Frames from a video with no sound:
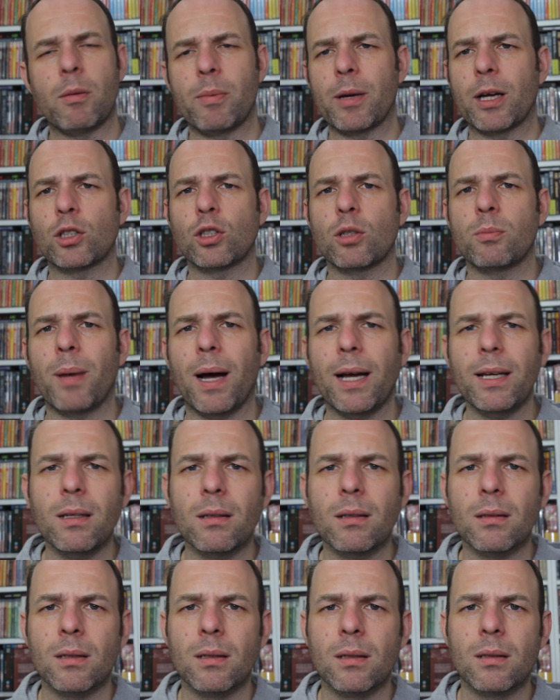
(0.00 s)
I should buy
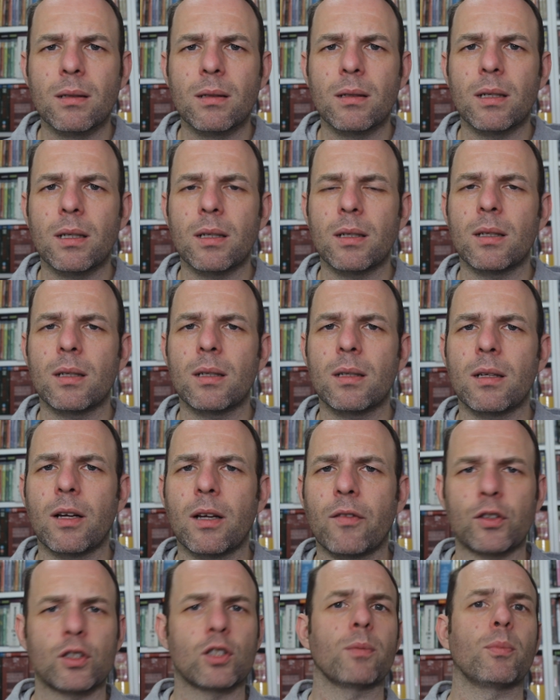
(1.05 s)
it
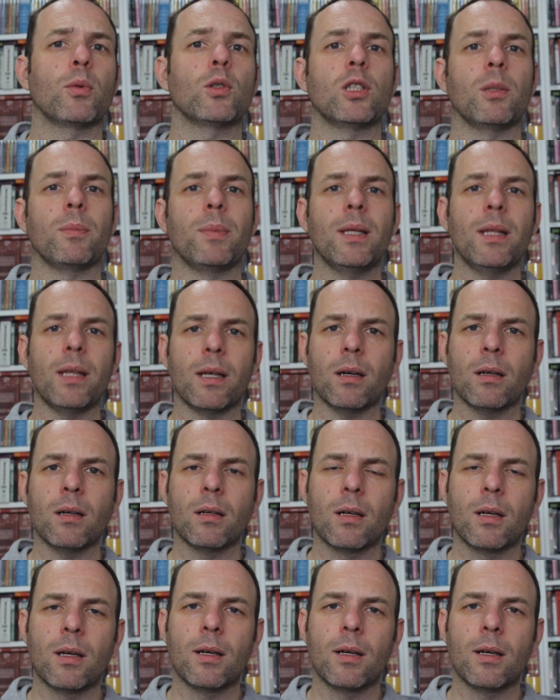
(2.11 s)
if it's supposed to be there.